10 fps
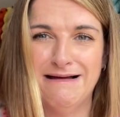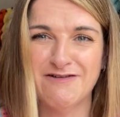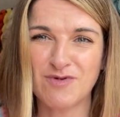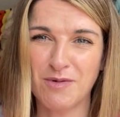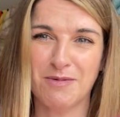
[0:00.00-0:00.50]

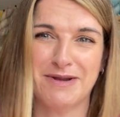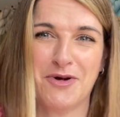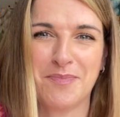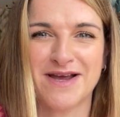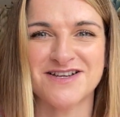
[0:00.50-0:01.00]
I've probably
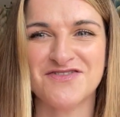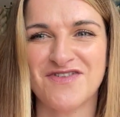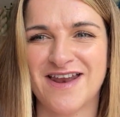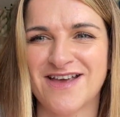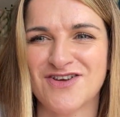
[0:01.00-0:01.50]
not picked a
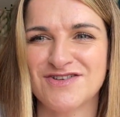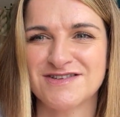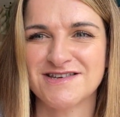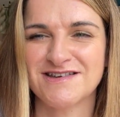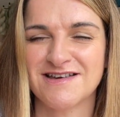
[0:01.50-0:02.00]
very
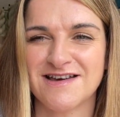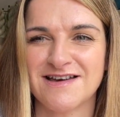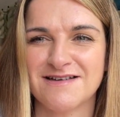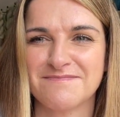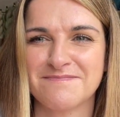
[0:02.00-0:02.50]
good
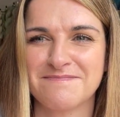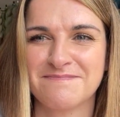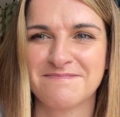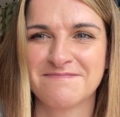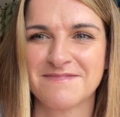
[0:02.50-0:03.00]

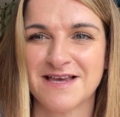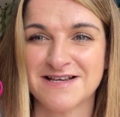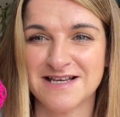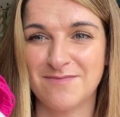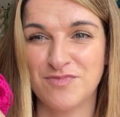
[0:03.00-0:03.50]

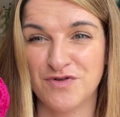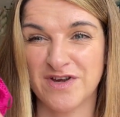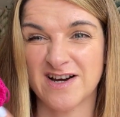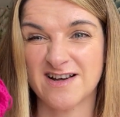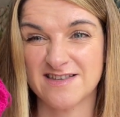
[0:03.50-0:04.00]
example
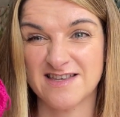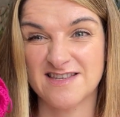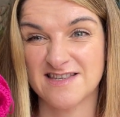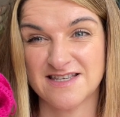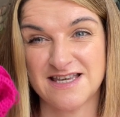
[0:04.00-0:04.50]
there, because this
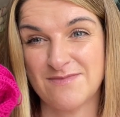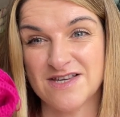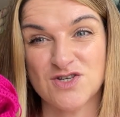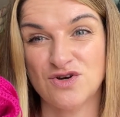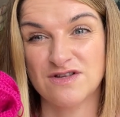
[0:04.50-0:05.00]
is a
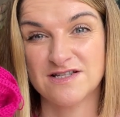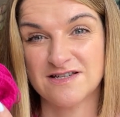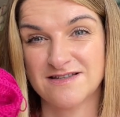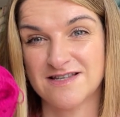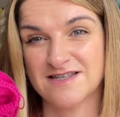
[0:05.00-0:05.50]
semi-solid.
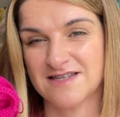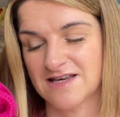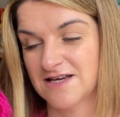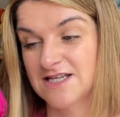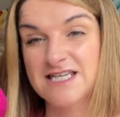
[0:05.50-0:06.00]
This is
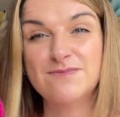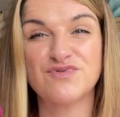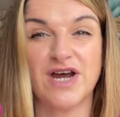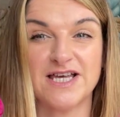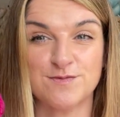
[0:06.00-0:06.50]
the
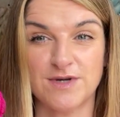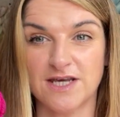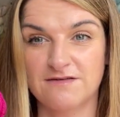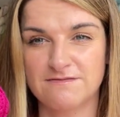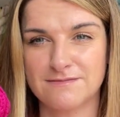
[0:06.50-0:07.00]
deep
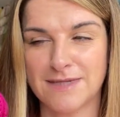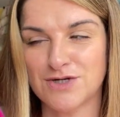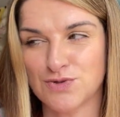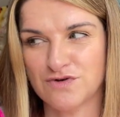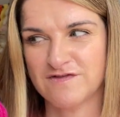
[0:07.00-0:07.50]
raspberry. I
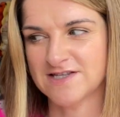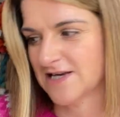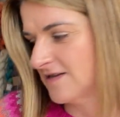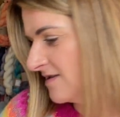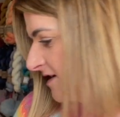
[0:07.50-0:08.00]
don't know if I
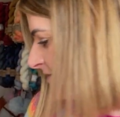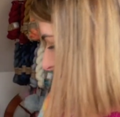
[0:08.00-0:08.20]
said that.